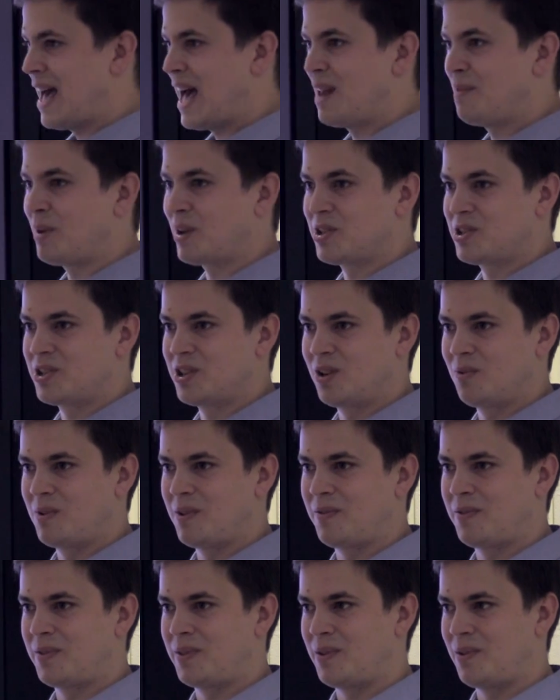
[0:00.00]
admixture
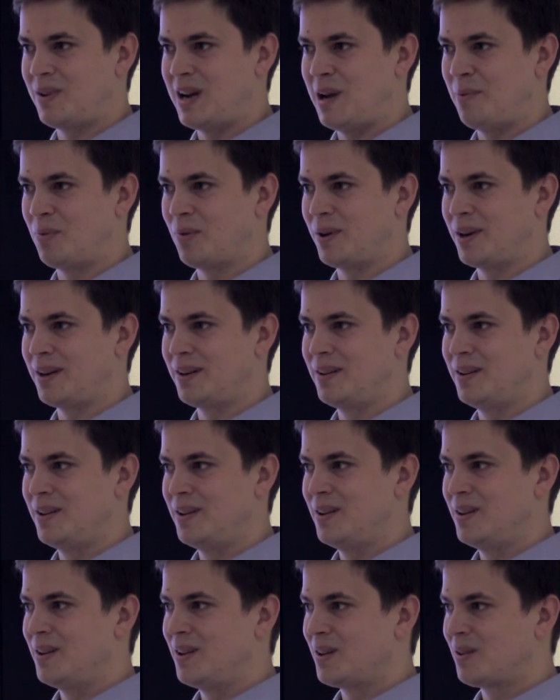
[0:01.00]
with their neighboring
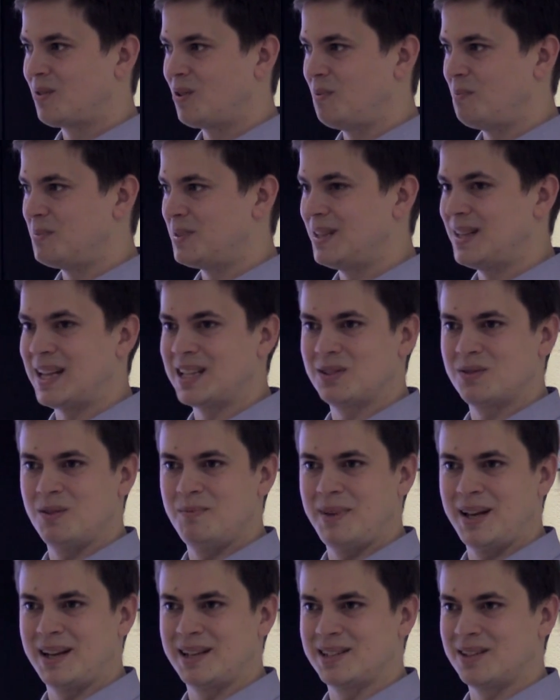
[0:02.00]
groups, and that's
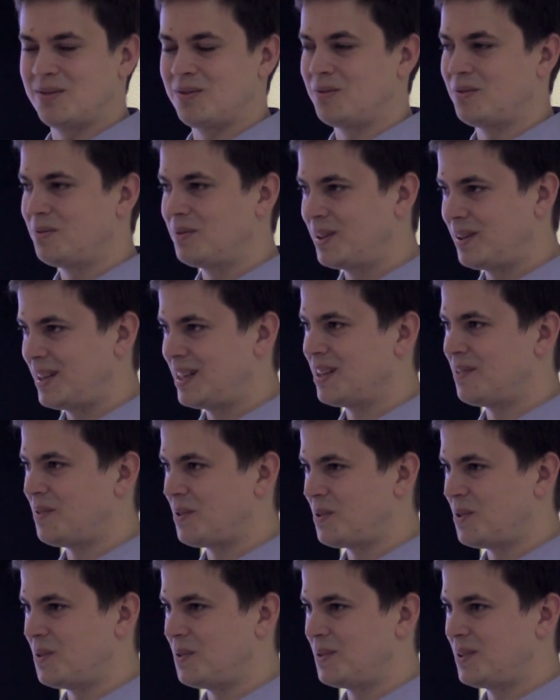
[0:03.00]
what makes it really
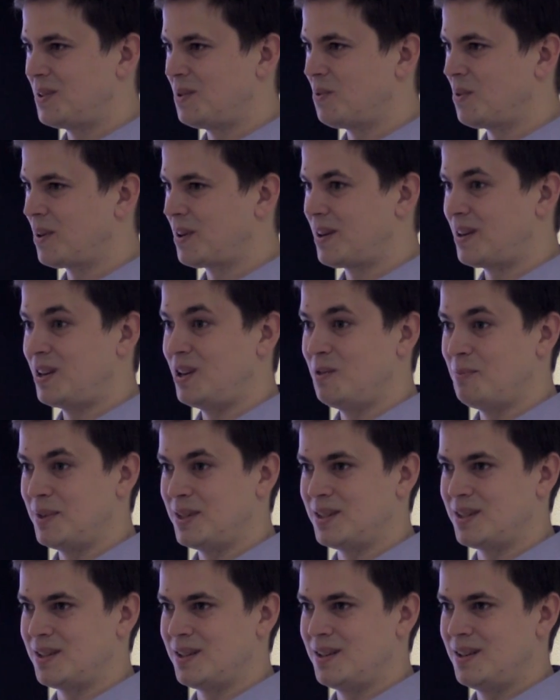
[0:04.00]
difficult to work on
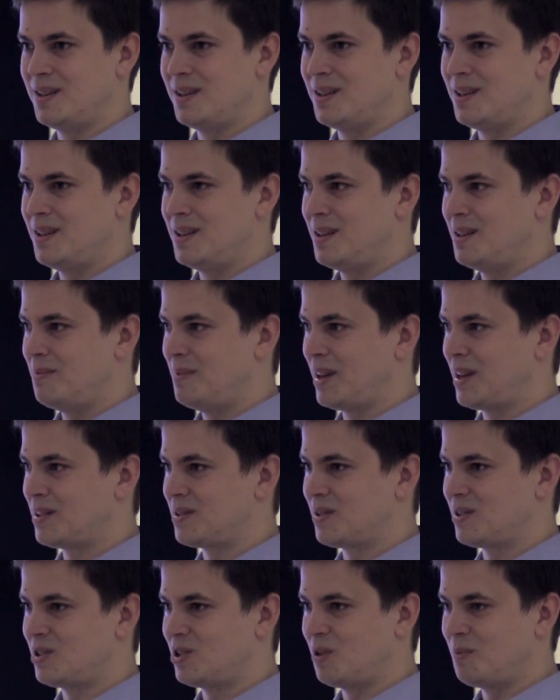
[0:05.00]
humans,
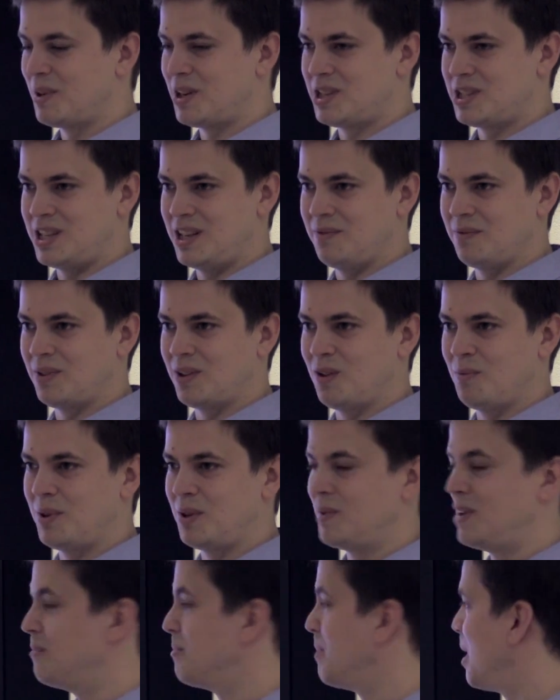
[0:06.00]
because there's so much gene flow
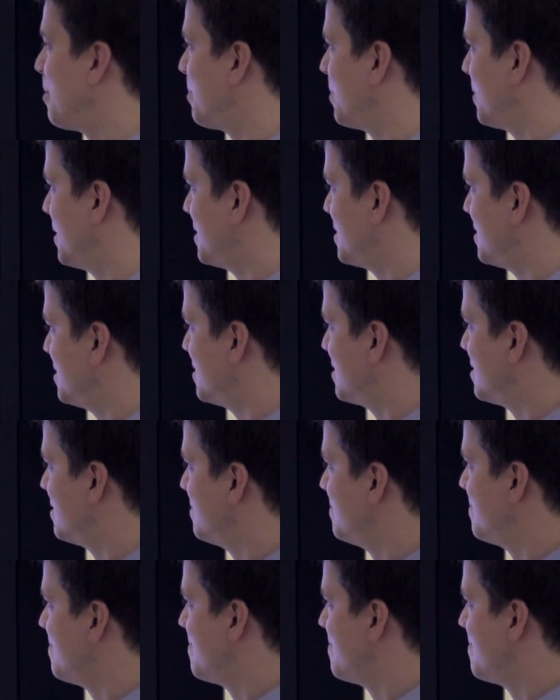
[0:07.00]
between populations.